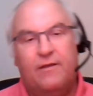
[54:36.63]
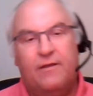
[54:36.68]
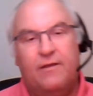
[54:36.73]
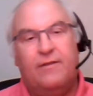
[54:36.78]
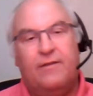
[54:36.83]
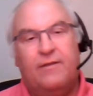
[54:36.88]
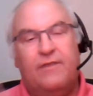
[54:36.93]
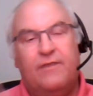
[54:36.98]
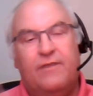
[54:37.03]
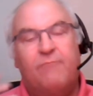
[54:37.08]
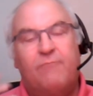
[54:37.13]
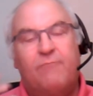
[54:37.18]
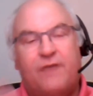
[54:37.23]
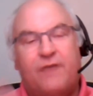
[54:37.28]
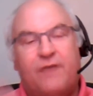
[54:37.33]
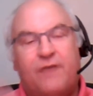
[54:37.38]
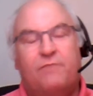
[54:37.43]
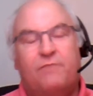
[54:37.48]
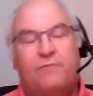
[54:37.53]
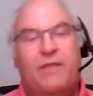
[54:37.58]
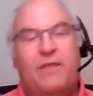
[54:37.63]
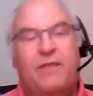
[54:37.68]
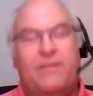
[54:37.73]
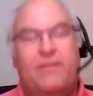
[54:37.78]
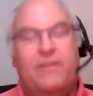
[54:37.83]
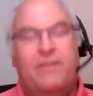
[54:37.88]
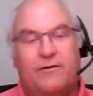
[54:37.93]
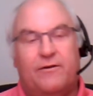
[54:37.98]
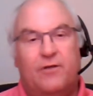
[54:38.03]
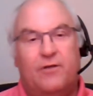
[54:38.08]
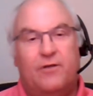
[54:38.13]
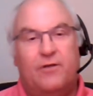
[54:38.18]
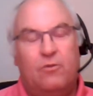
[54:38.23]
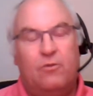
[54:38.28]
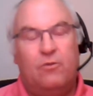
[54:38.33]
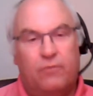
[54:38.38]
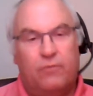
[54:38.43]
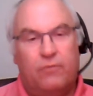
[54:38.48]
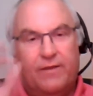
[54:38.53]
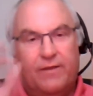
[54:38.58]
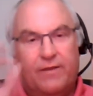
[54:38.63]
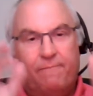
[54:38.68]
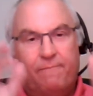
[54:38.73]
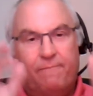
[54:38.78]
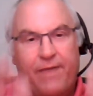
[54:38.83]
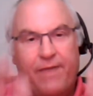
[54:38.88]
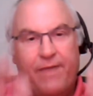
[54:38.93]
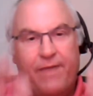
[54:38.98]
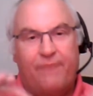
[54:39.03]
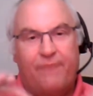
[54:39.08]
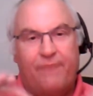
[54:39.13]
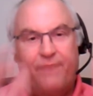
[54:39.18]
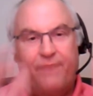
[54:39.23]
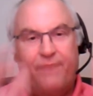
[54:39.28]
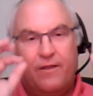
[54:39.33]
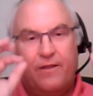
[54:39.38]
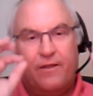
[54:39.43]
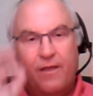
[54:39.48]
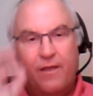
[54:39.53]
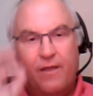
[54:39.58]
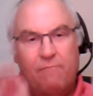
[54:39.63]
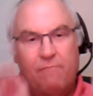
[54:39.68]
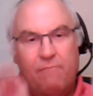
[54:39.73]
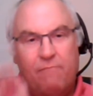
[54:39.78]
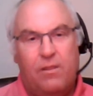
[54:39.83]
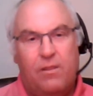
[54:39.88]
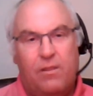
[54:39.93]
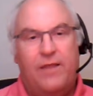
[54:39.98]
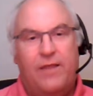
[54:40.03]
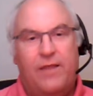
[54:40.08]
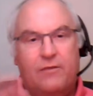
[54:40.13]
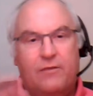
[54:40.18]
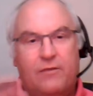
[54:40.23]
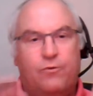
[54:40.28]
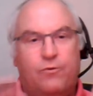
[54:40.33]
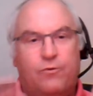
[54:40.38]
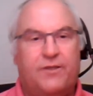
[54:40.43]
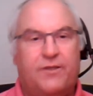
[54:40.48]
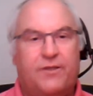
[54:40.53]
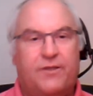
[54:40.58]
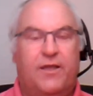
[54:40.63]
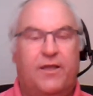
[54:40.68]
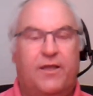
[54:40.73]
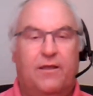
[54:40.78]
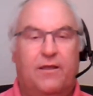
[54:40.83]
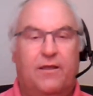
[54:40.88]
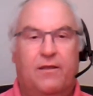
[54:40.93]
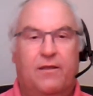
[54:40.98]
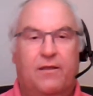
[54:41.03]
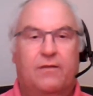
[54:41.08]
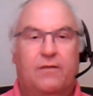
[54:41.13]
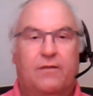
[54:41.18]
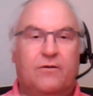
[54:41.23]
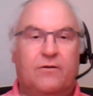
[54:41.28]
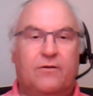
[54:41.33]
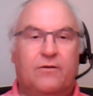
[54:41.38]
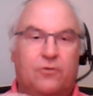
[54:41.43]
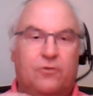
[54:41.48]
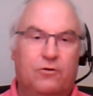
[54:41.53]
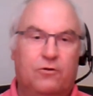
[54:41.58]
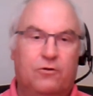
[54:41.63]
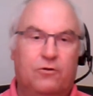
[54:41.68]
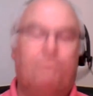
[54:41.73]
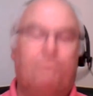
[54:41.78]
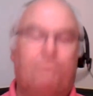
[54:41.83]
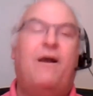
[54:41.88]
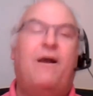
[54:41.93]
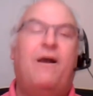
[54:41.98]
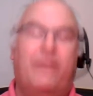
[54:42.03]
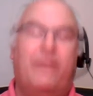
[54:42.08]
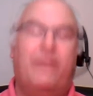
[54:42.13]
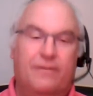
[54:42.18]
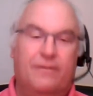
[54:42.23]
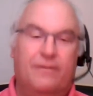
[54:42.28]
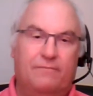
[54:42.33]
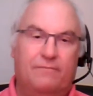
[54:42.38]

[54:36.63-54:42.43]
these master blenders will get the perfect blended whisky to suit your palate